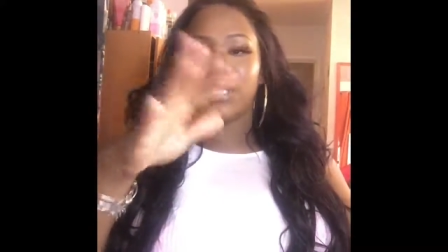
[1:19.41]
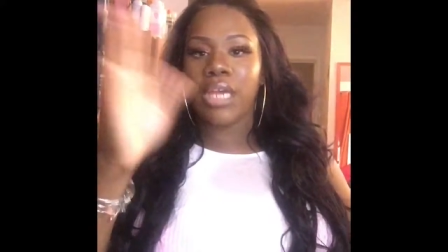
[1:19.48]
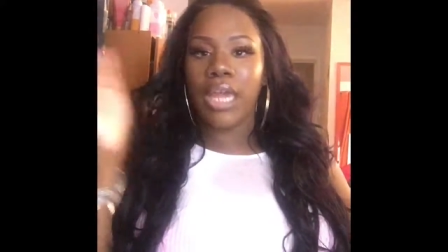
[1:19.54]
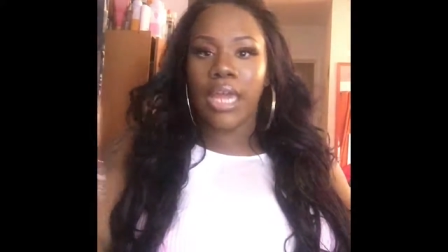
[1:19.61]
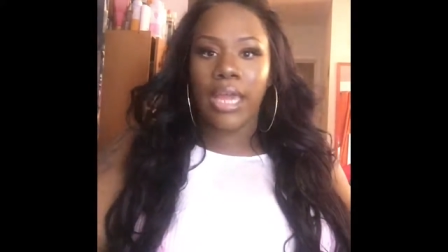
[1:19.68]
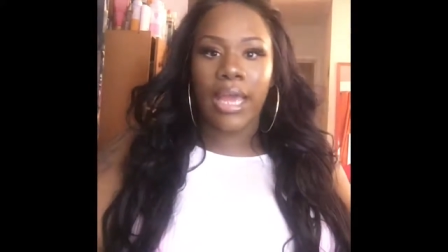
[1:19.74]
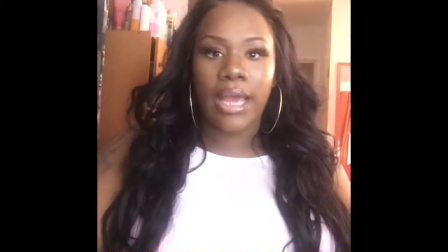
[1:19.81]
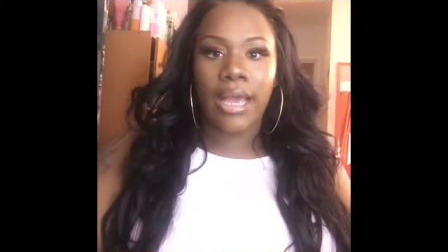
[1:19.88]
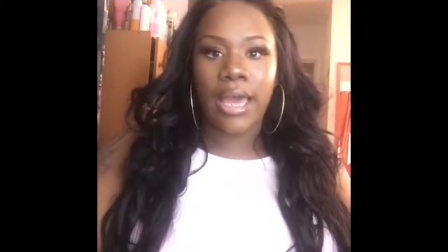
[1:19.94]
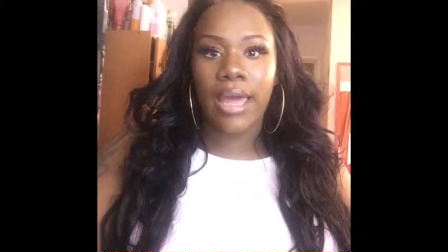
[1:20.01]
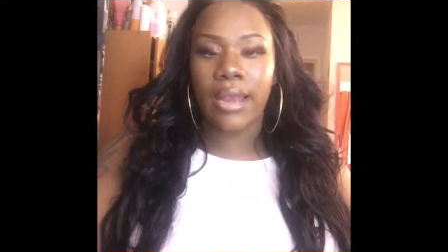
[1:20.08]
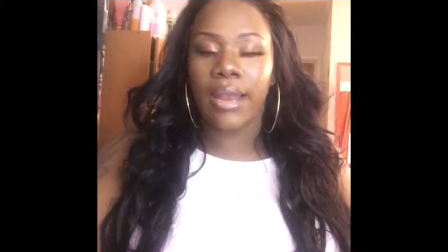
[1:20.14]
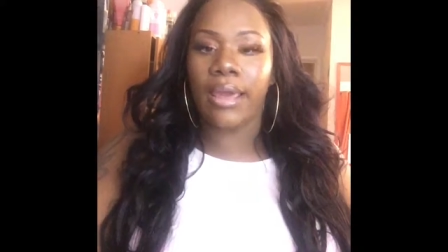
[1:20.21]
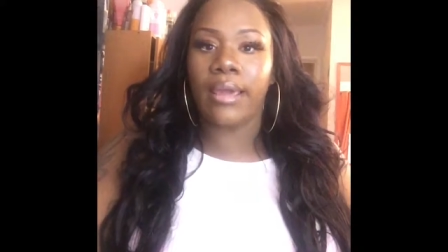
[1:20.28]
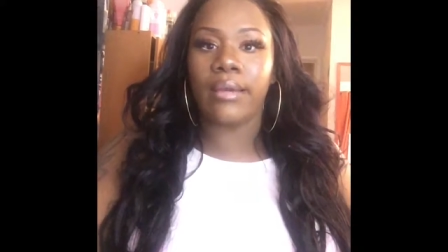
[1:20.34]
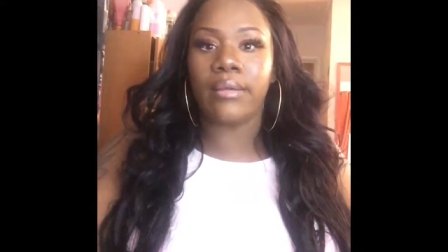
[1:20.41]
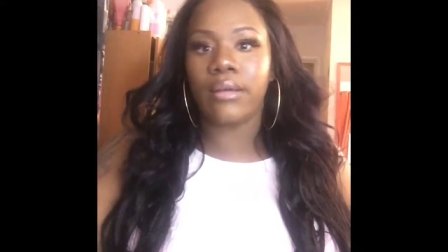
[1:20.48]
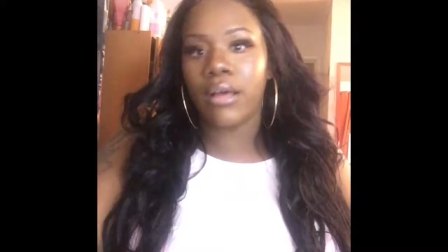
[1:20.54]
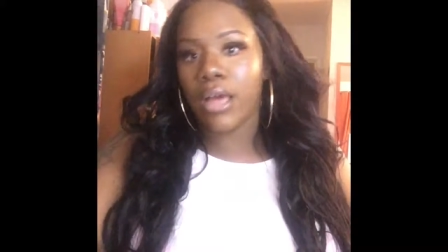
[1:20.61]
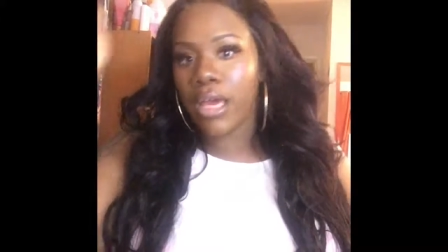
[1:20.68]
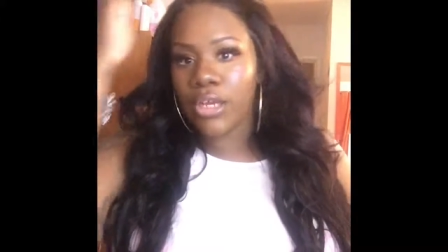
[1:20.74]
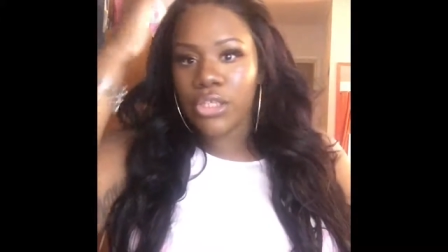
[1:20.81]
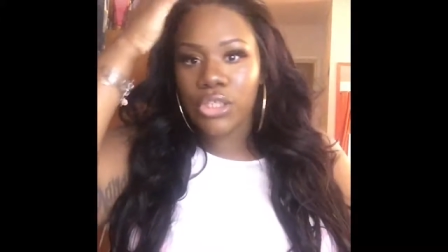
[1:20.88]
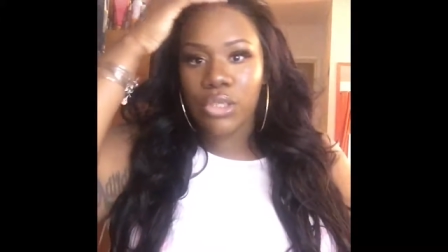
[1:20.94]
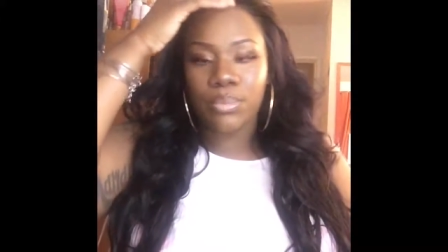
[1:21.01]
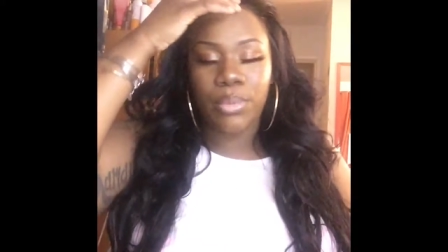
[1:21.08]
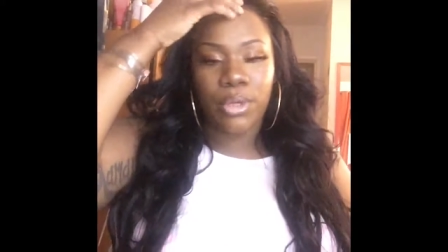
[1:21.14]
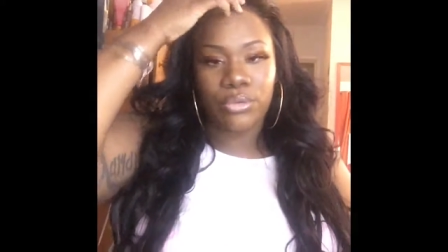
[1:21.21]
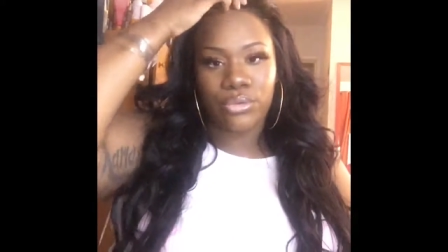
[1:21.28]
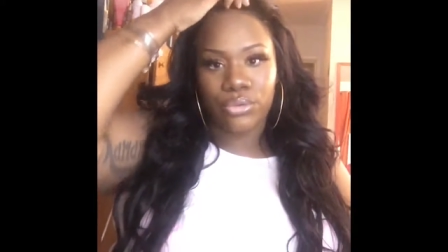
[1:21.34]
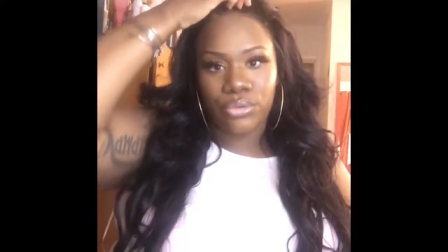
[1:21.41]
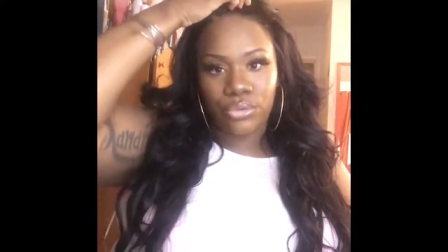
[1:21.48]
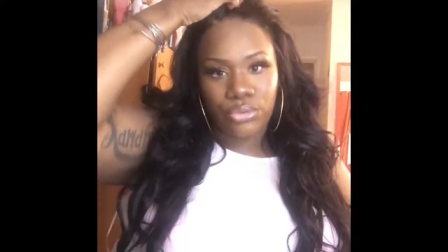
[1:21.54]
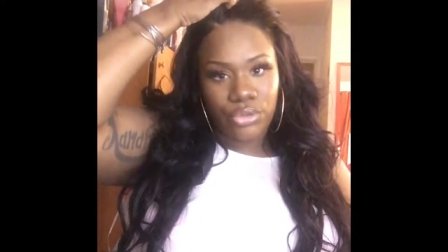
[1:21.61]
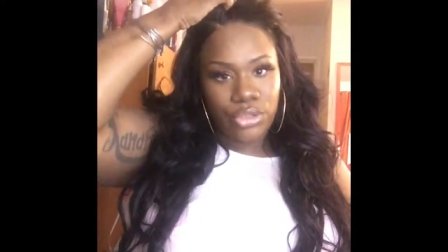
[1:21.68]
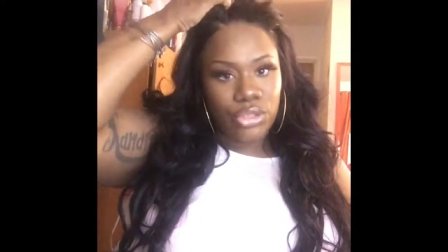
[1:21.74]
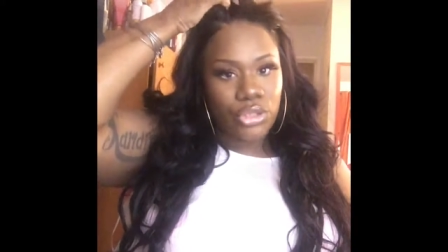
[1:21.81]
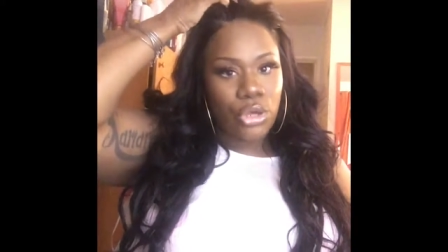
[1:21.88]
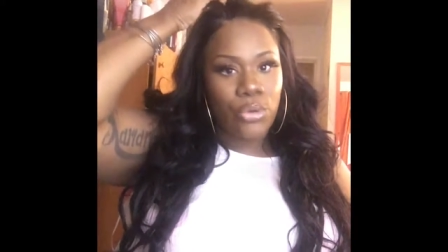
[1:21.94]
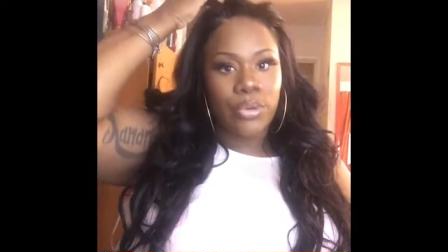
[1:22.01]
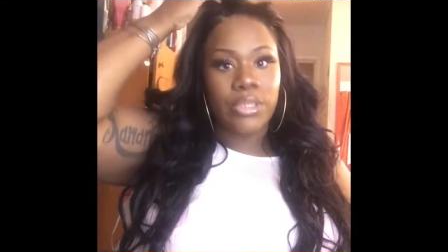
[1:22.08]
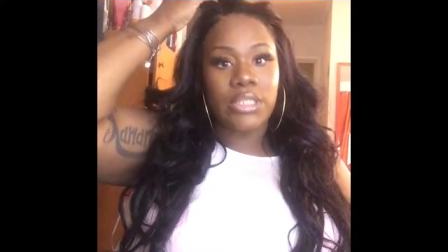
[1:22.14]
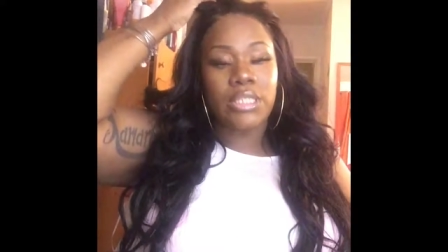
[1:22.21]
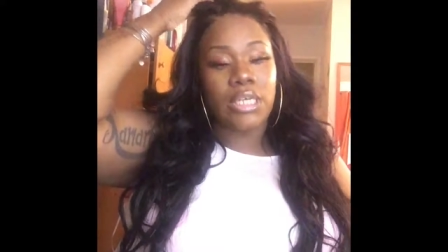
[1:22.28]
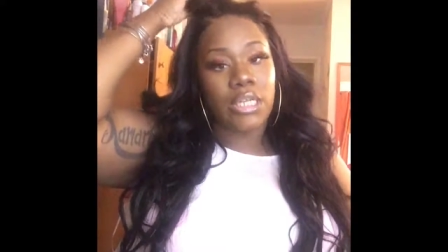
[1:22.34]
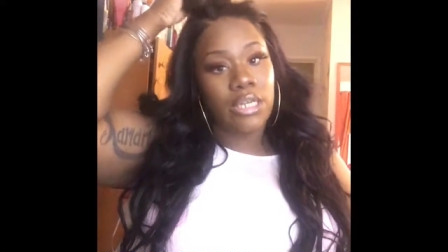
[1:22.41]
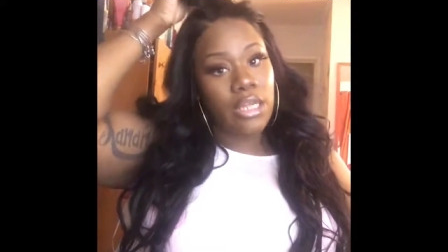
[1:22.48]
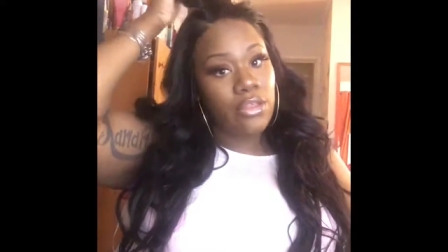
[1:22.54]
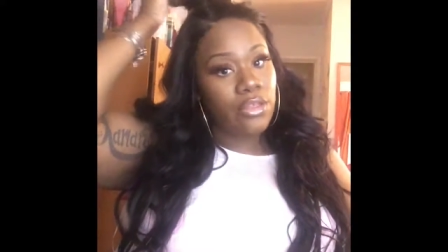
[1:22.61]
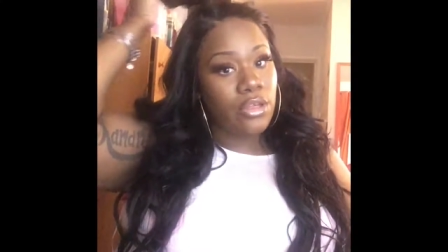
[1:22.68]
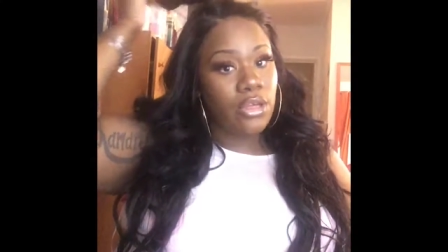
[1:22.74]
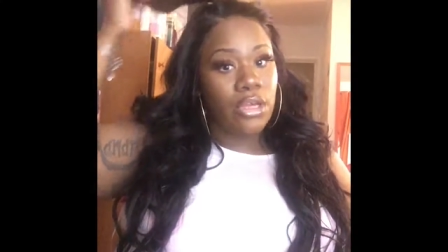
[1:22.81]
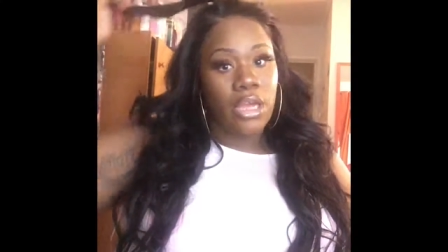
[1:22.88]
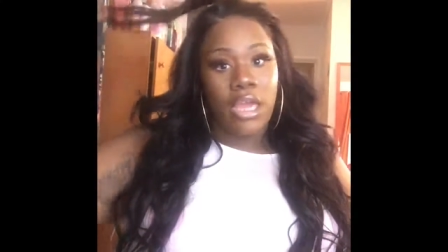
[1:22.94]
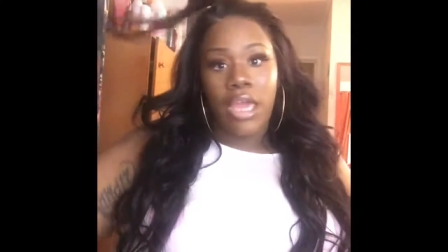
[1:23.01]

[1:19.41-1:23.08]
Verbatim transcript: Hey, I got like an extra bundle to throw into another